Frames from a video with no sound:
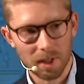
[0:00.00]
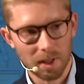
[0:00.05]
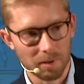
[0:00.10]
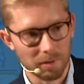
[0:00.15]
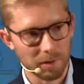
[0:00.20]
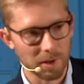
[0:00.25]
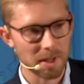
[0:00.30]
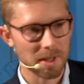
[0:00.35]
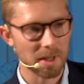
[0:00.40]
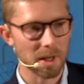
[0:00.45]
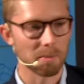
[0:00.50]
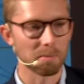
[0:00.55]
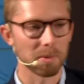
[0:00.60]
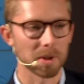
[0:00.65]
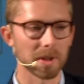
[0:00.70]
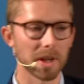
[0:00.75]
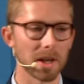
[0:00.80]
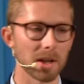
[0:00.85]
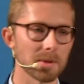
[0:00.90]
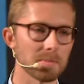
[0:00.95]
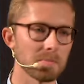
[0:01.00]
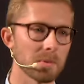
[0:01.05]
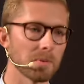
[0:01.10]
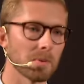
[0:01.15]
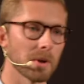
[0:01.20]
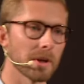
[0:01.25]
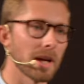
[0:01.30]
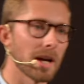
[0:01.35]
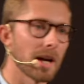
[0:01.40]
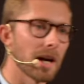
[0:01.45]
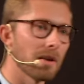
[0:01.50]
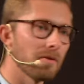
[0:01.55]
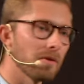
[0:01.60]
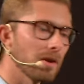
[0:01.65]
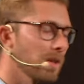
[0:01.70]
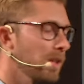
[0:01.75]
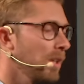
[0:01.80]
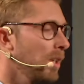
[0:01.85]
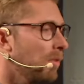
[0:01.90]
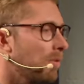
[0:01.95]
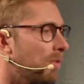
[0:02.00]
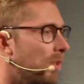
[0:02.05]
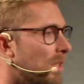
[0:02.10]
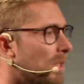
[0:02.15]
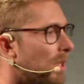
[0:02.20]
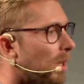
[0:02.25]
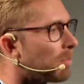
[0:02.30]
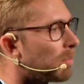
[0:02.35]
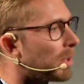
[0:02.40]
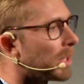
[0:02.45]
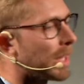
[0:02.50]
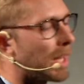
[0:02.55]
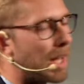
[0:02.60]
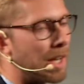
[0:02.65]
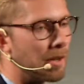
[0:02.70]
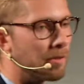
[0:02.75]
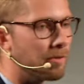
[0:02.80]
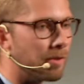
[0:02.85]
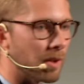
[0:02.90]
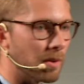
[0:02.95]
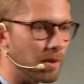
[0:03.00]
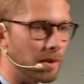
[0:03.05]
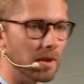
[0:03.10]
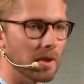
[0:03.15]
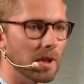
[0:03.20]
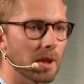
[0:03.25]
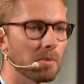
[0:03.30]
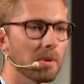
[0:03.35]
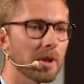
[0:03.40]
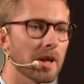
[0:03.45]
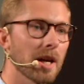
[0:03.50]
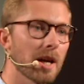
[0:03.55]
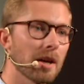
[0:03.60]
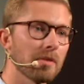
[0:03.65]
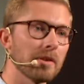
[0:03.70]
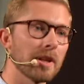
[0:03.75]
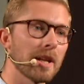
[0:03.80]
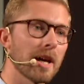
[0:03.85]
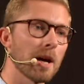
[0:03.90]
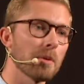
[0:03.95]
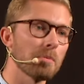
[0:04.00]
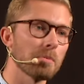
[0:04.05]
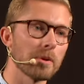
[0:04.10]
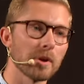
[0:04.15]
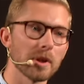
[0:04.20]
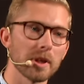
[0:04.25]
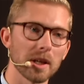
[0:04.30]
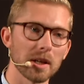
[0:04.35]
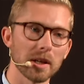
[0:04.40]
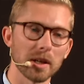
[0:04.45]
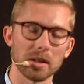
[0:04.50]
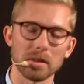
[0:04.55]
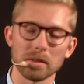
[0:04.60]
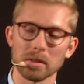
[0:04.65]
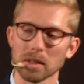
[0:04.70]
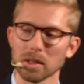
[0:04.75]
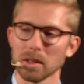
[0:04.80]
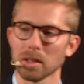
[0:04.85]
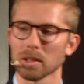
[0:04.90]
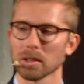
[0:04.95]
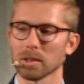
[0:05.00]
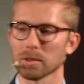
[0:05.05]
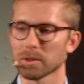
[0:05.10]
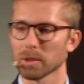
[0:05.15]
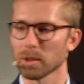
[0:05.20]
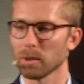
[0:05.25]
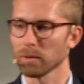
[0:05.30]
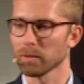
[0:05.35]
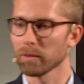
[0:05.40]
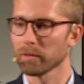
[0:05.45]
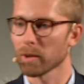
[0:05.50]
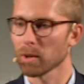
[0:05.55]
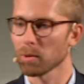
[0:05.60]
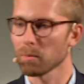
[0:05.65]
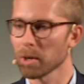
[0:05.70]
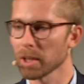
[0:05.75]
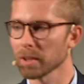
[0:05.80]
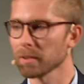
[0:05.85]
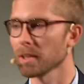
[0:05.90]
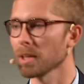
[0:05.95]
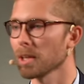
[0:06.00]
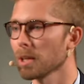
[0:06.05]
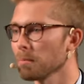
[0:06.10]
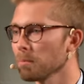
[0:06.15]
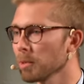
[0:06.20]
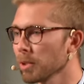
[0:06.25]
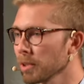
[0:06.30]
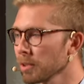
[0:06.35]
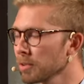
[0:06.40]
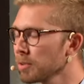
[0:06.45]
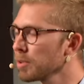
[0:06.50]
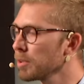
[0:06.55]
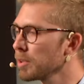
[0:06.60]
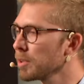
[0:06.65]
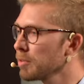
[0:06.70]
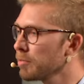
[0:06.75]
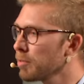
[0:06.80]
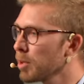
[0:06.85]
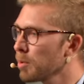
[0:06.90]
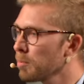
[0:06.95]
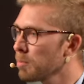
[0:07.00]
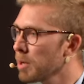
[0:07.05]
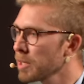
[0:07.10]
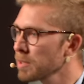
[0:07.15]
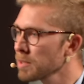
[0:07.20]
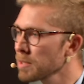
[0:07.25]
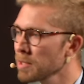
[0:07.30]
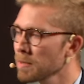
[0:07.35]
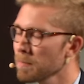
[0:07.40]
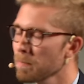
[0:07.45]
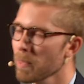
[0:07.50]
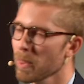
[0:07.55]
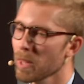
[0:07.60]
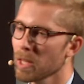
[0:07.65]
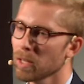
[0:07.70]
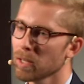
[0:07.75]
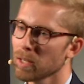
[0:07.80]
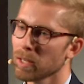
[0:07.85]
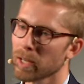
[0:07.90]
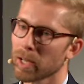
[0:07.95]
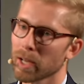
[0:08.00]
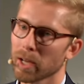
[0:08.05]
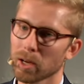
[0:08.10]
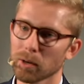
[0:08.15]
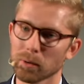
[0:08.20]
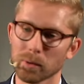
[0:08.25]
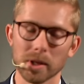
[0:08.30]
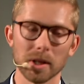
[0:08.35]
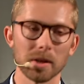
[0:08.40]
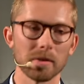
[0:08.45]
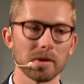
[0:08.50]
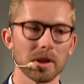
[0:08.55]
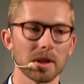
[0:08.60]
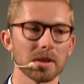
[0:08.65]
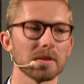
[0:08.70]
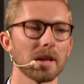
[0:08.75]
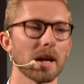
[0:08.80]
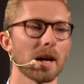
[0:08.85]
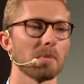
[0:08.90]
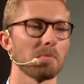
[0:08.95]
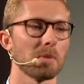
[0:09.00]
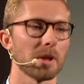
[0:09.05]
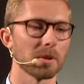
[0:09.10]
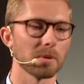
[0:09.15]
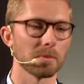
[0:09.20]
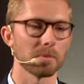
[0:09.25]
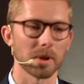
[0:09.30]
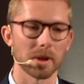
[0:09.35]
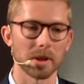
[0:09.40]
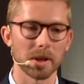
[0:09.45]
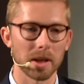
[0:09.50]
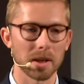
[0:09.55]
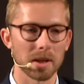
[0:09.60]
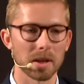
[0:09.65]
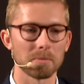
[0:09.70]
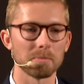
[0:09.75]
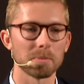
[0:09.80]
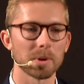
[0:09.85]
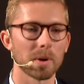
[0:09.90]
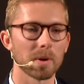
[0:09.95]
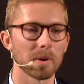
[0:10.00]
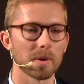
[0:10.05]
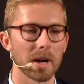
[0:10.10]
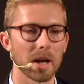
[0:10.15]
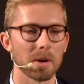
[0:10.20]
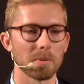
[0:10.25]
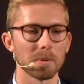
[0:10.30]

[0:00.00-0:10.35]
For example, the customer want to have, for example, an iPhone. They want to have an app where they can control the robot, they can monitor the robot, or even a tablet where they can program